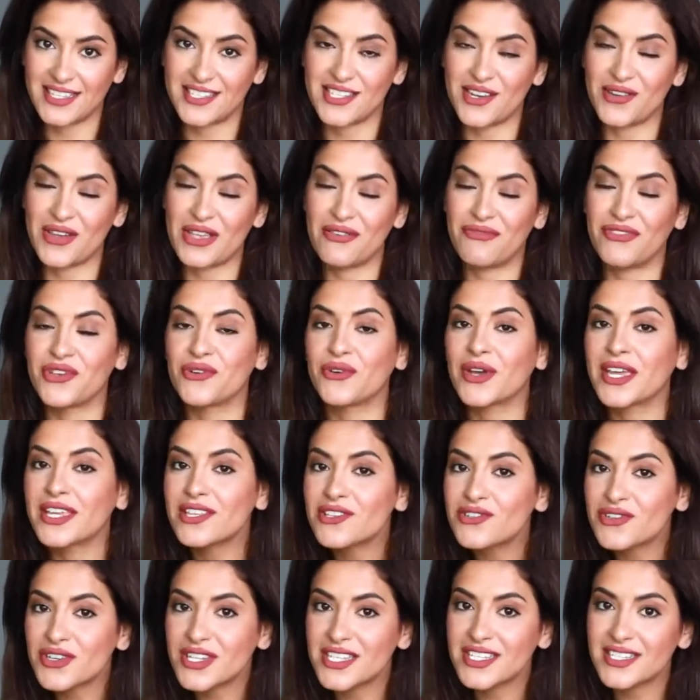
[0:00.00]
So if you're
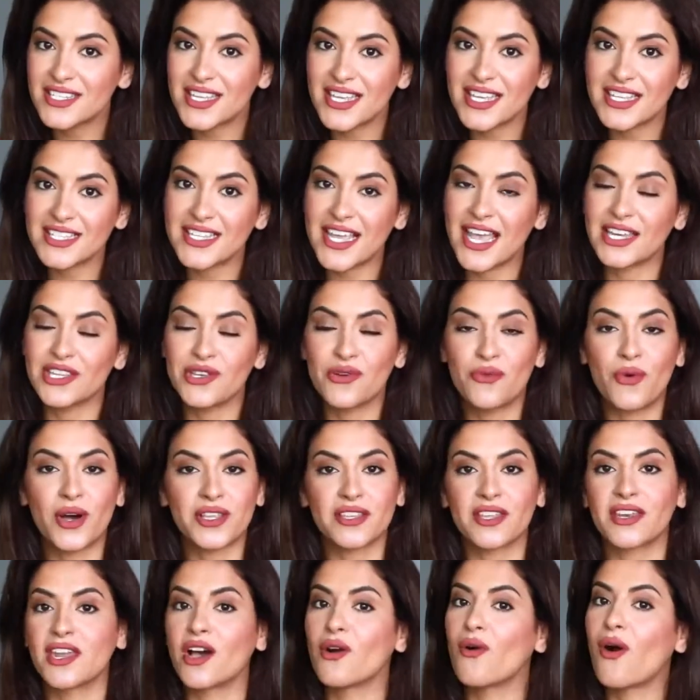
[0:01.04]
interested and you
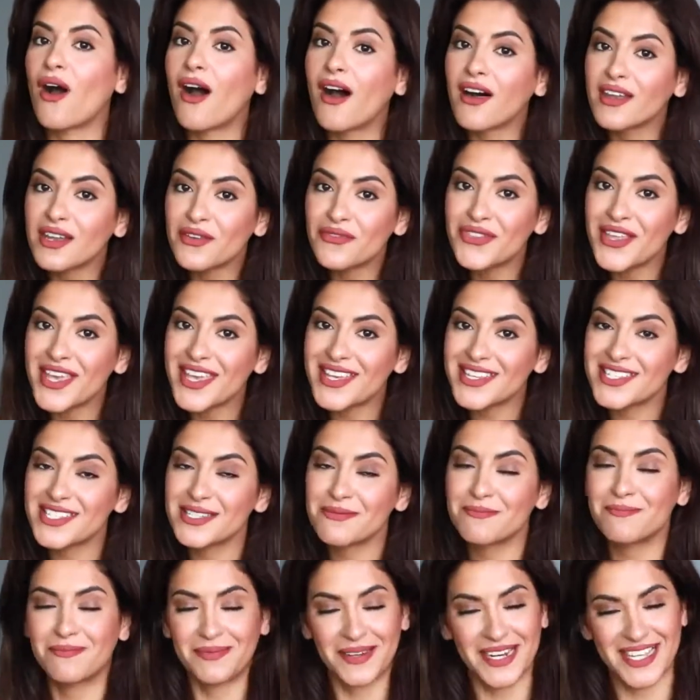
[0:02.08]
want to know all of
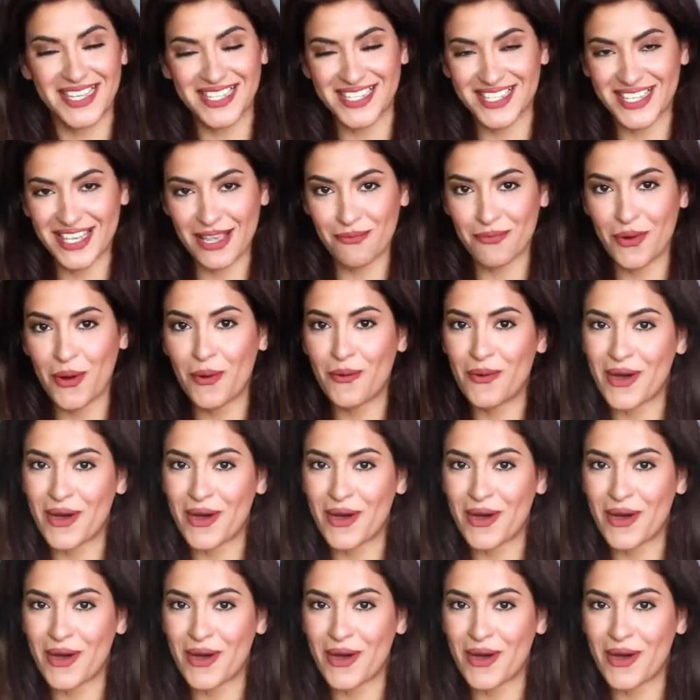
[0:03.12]
this, please keep